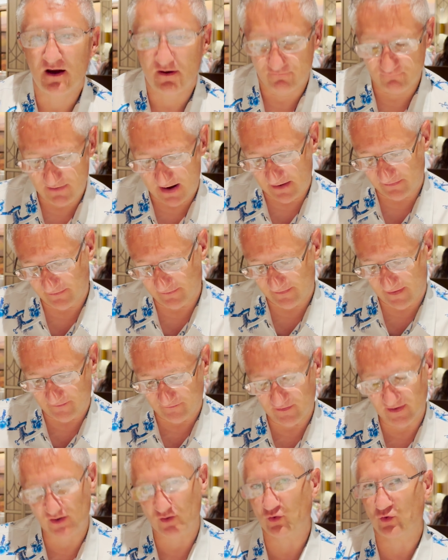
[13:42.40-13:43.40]
rather than
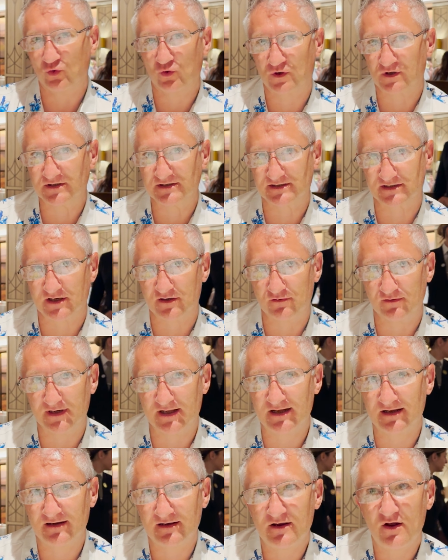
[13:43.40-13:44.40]
the gorgonzola.
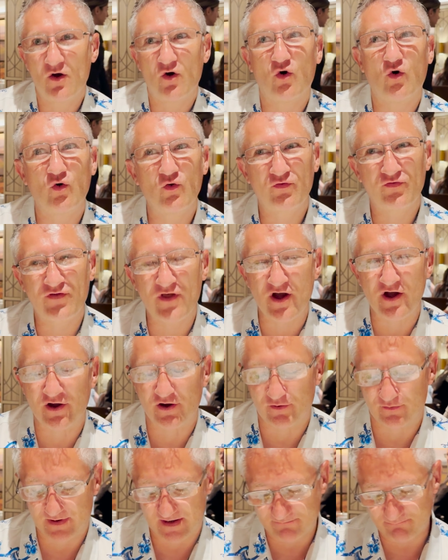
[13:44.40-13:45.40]

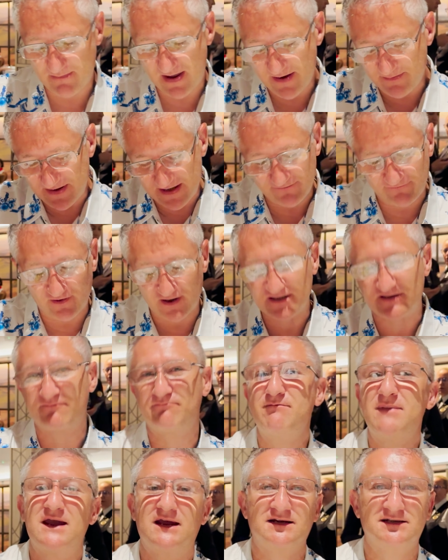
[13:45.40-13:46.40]
Although, maybe if I'd have
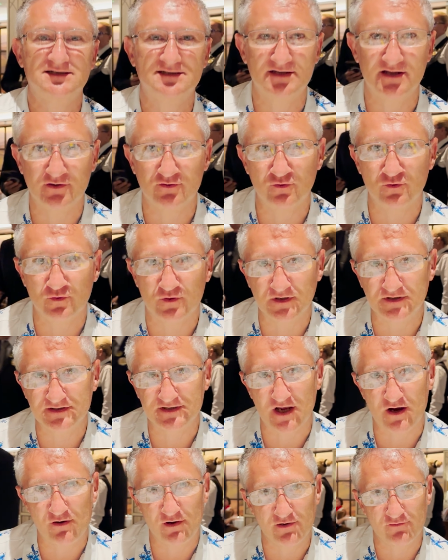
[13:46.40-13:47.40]
mixed the
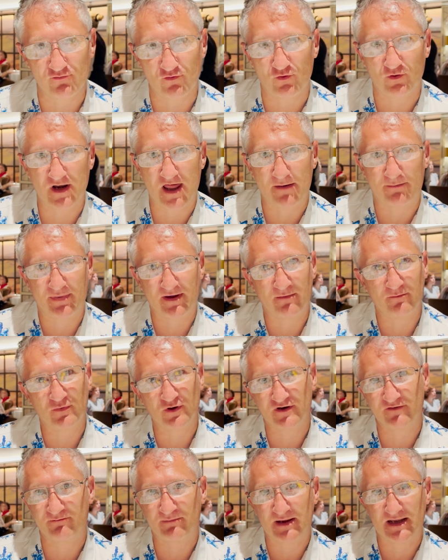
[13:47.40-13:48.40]
gorgonzola all up, it would
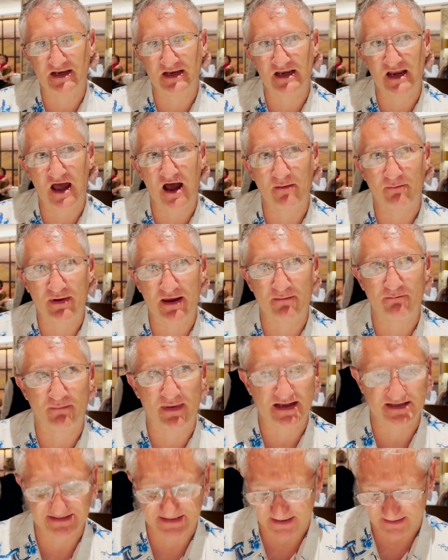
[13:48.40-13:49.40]
have been a bit
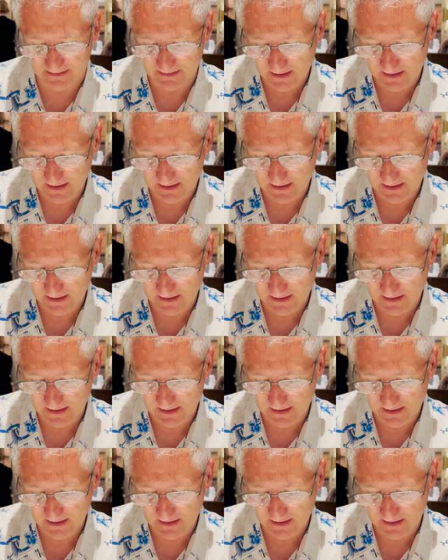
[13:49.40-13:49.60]
better.